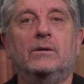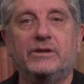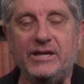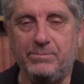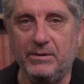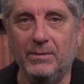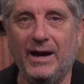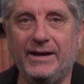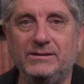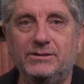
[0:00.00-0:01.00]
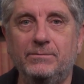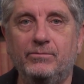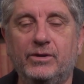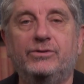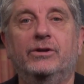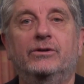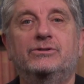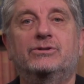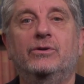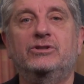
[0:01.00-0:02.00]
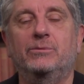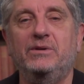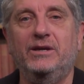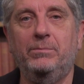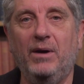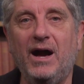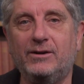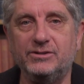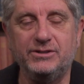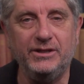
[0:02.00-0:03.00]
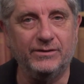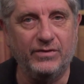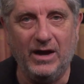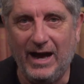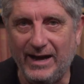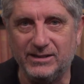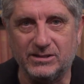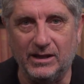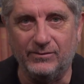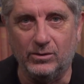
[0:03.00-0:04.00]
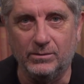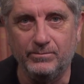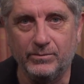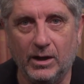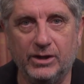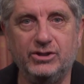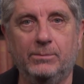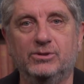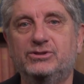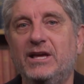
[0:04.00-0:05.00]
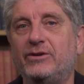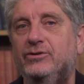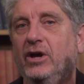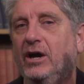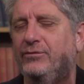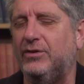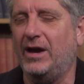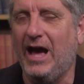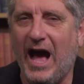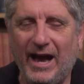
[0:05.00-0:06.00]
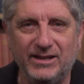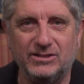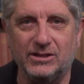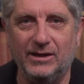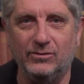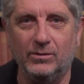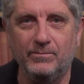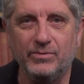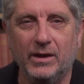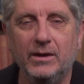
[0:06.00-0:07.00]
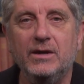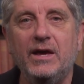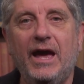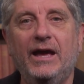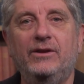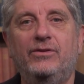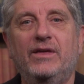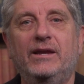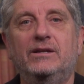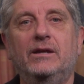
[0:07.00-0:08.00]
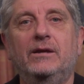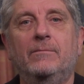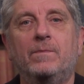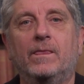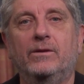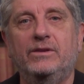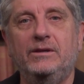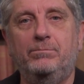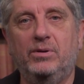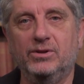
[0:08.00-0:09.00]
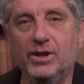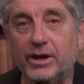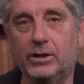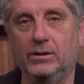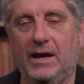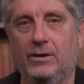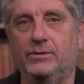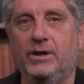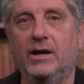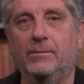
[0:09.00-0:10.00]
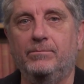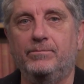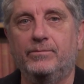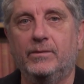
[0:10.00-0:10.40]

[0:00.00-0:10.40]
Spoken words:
keep in mind that there is going to be hypocrisy of the highest level, a double standard of the highest level, and that the political outcome